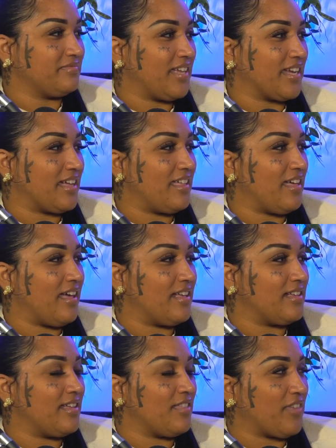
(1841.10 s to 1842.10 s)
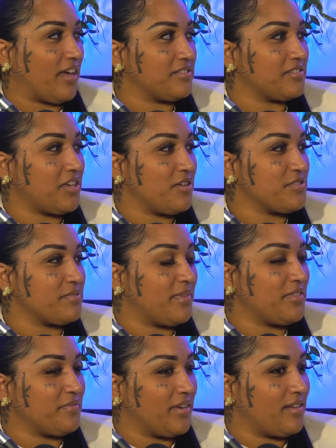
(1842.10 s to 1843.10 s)
Like $1,000 a
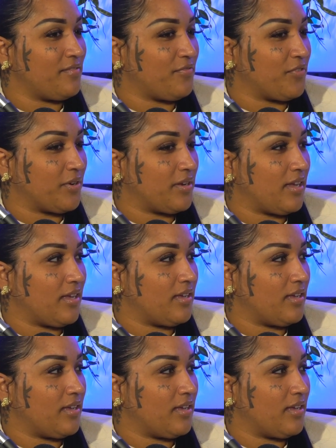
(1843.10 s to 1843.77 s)
month rent for